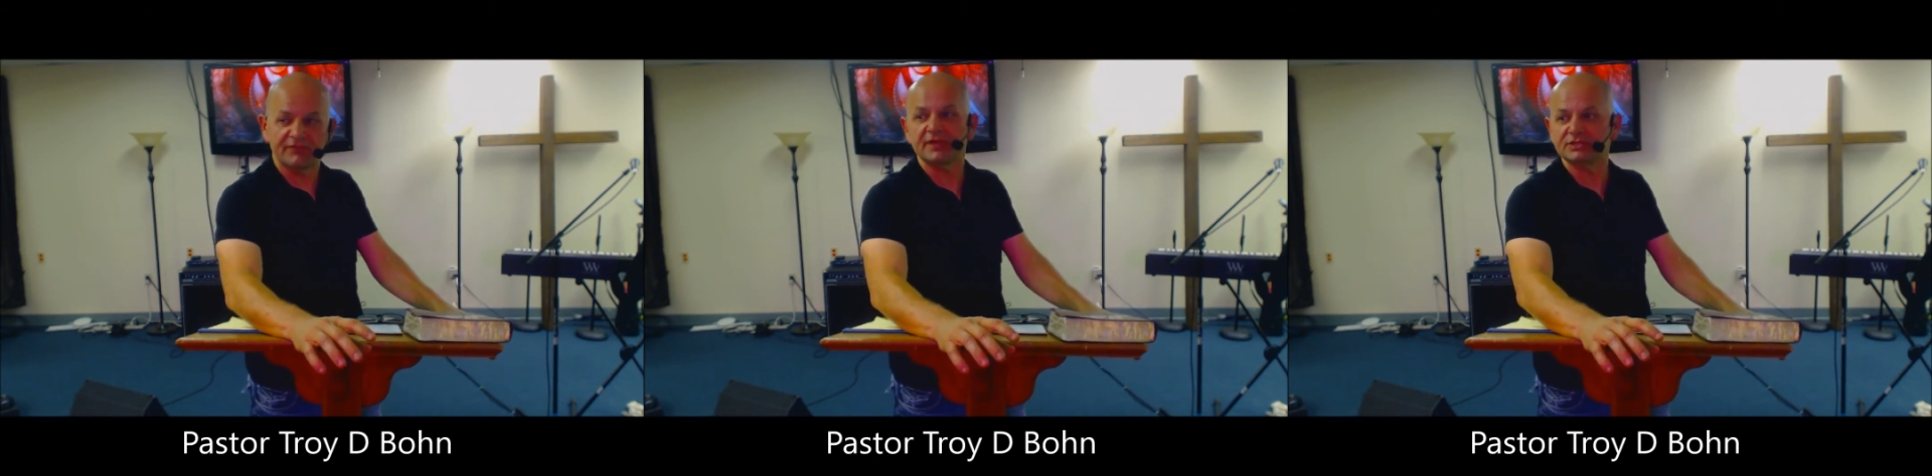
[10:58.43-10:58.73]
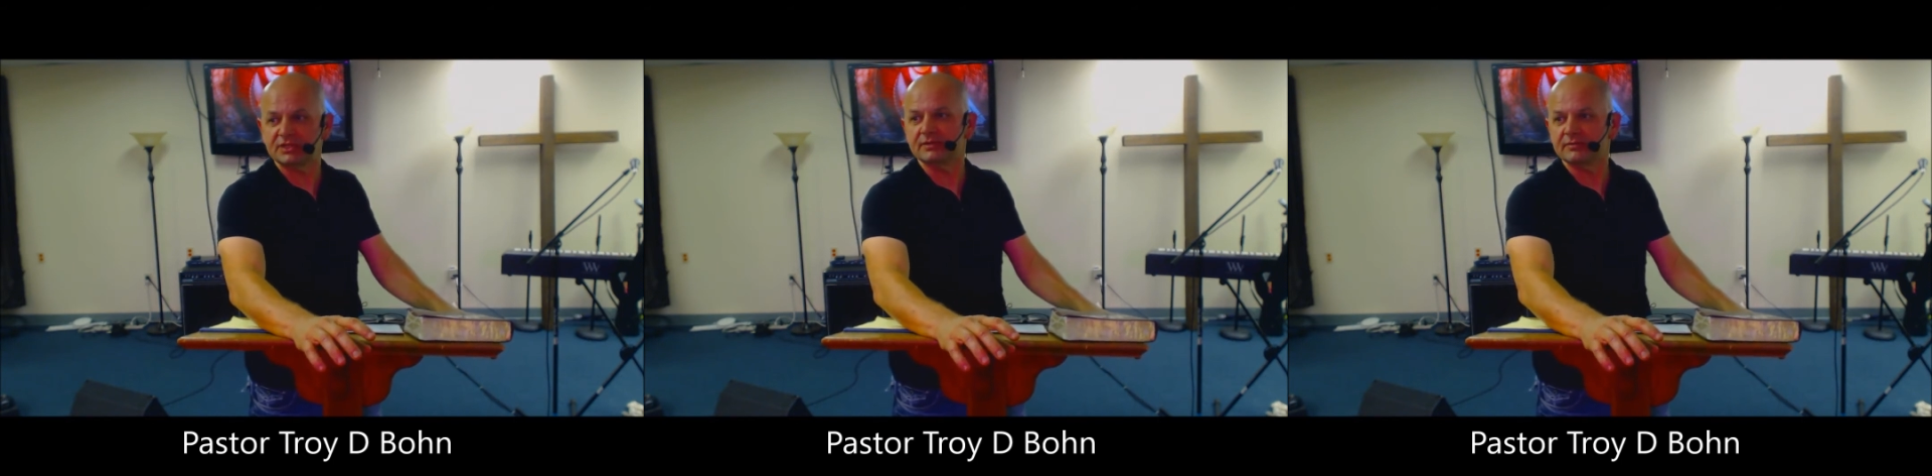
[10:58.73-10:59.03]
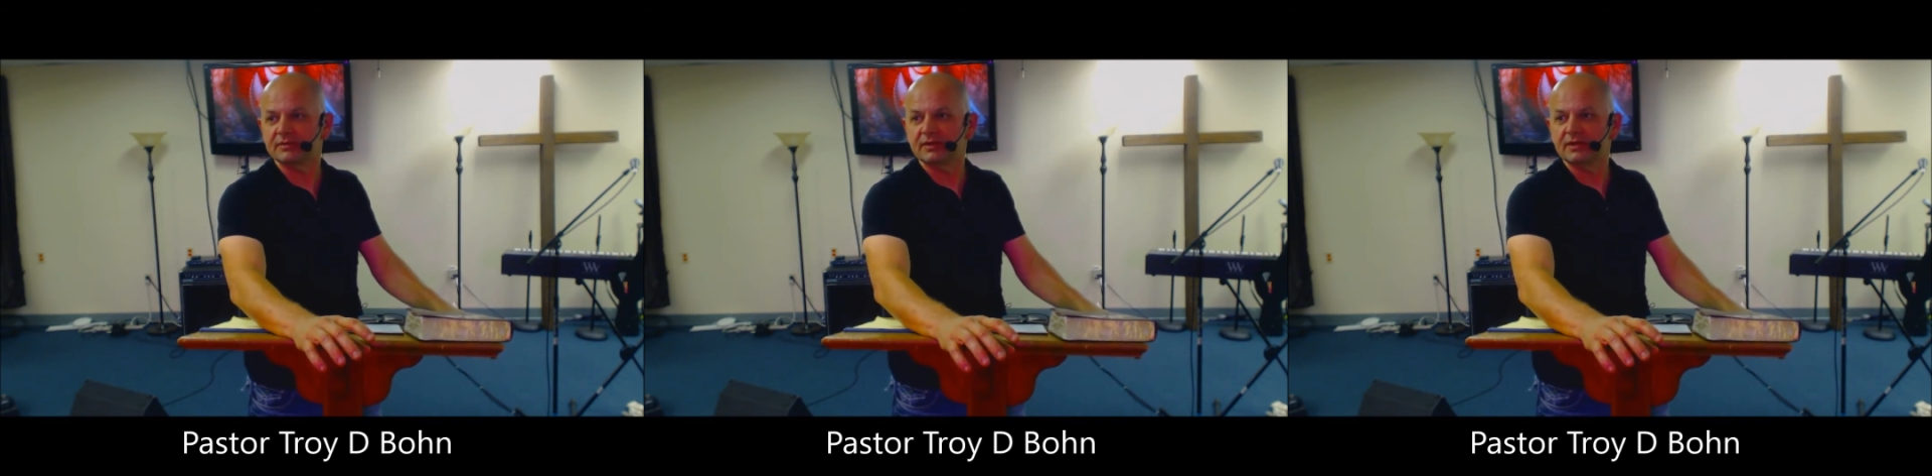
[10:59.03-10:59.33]
a
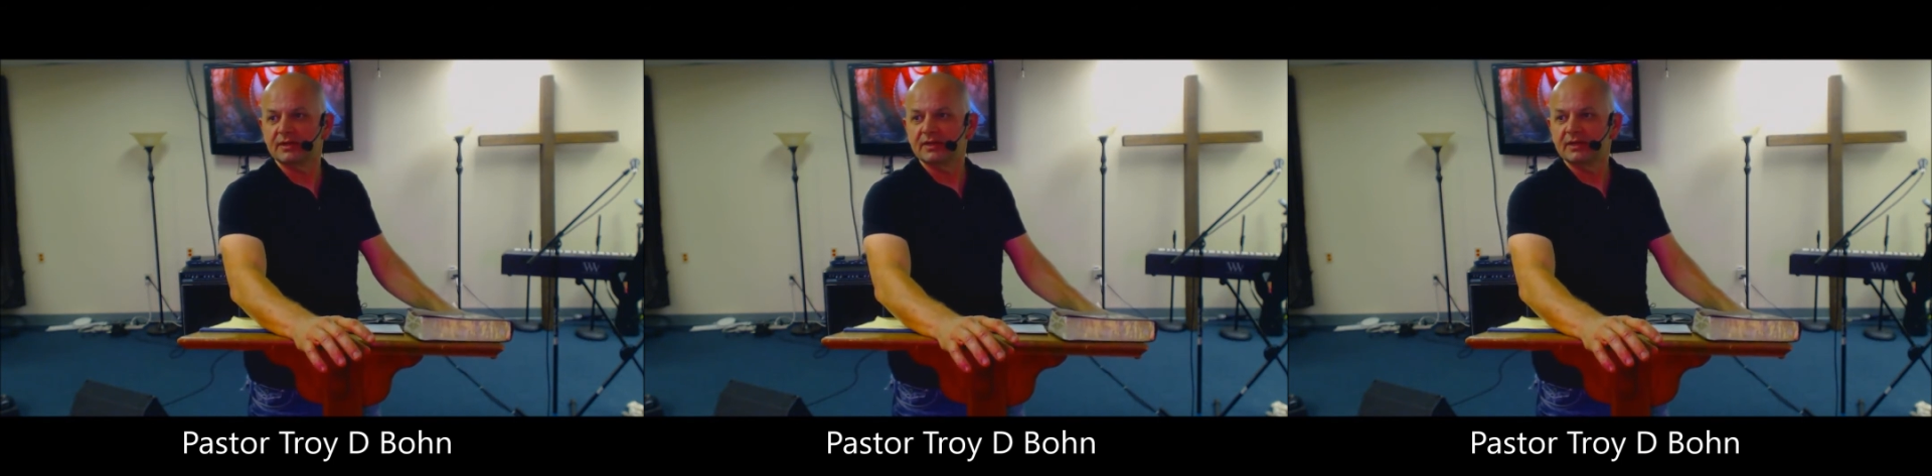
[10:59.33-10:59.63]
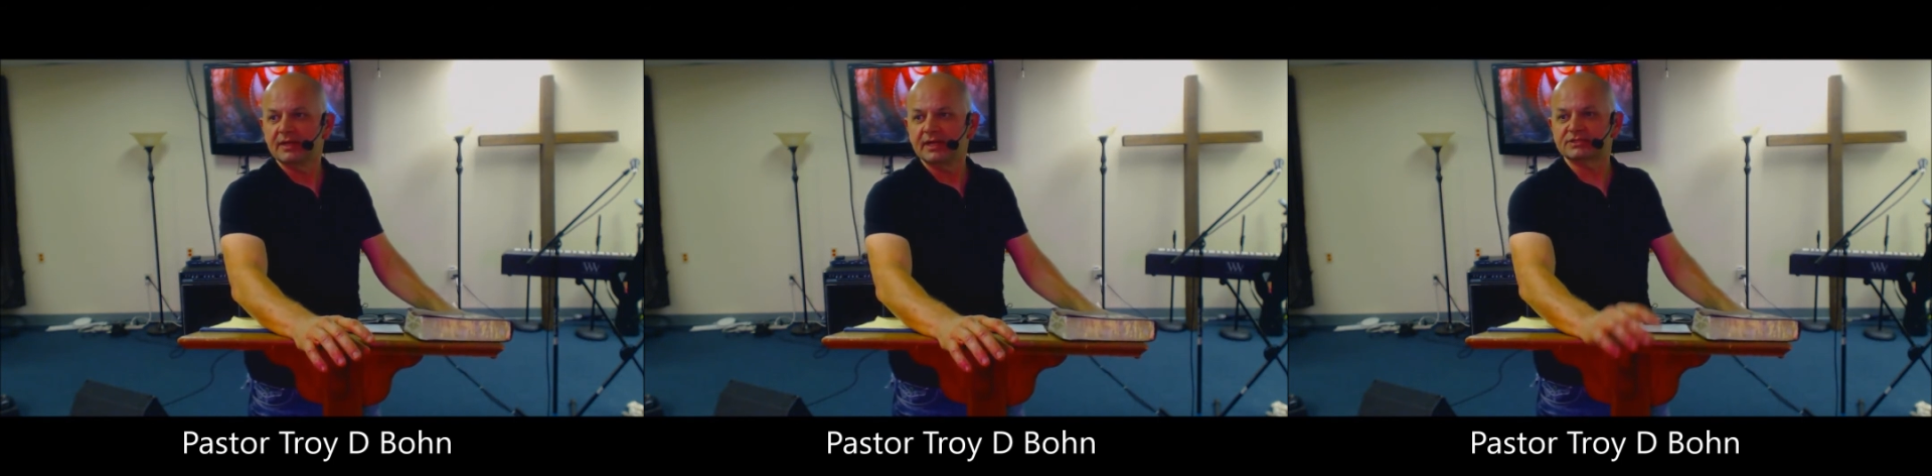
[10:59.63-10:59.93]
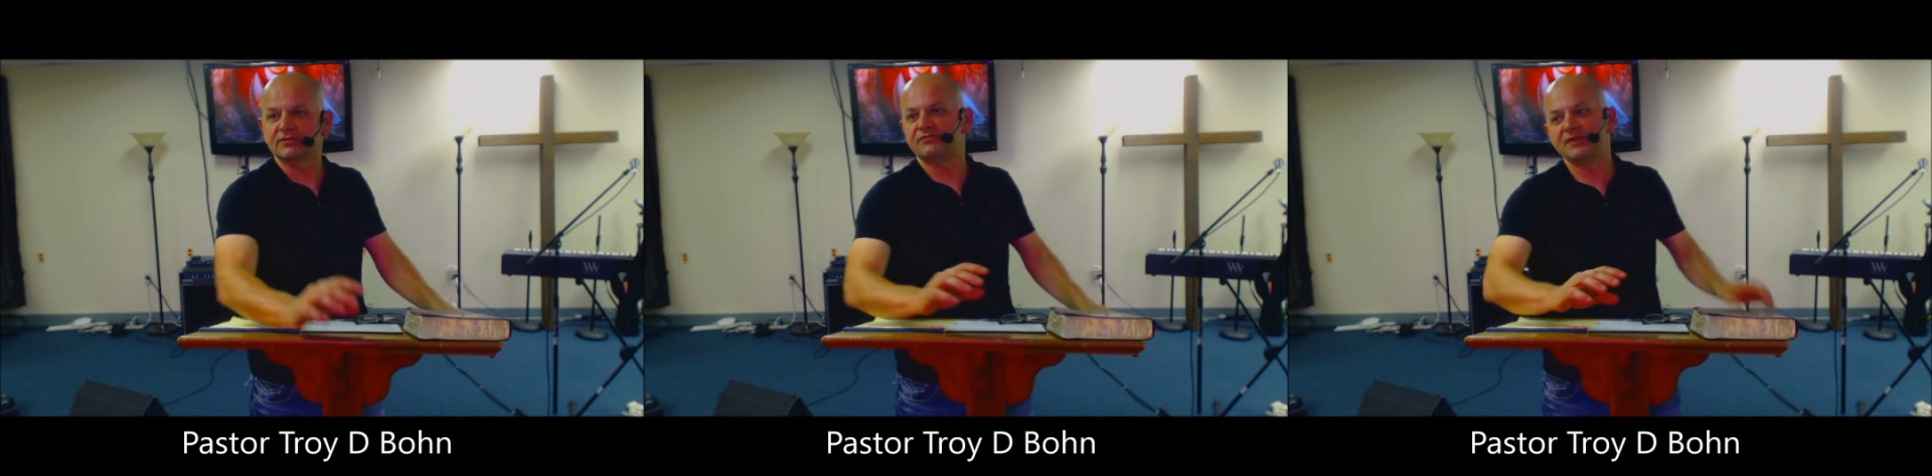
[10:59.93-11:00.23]
vision. And
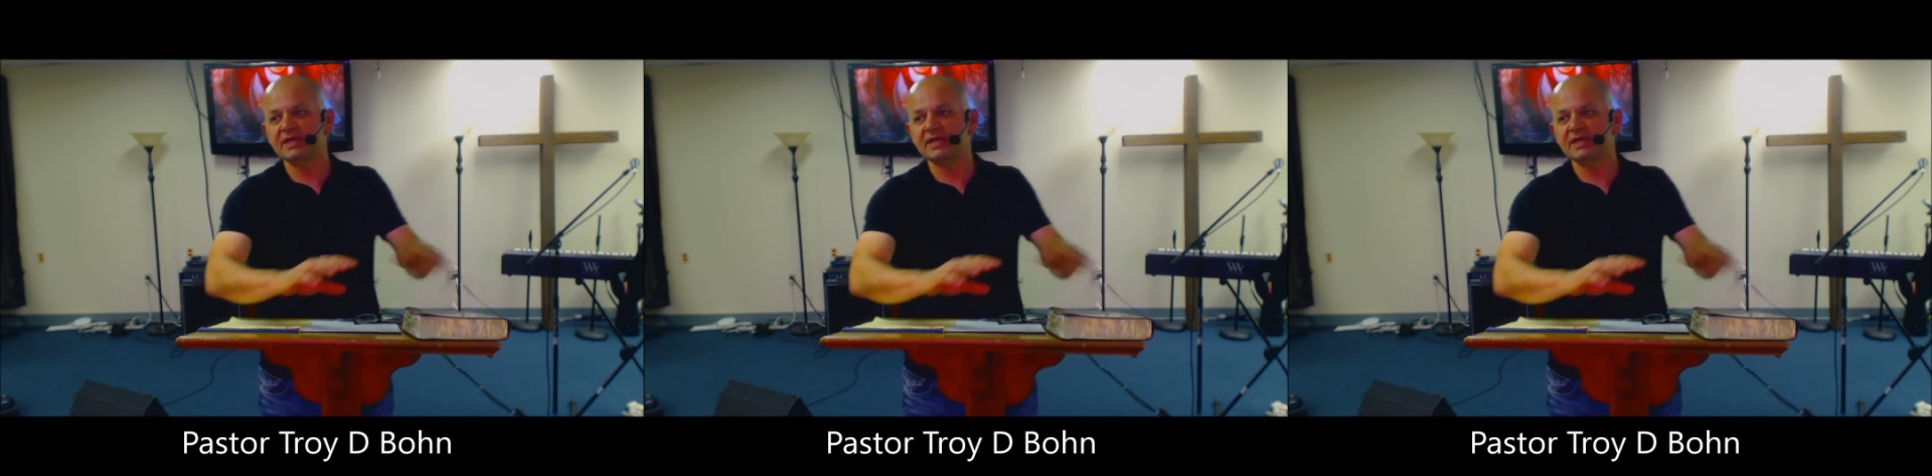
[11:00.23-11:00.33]
so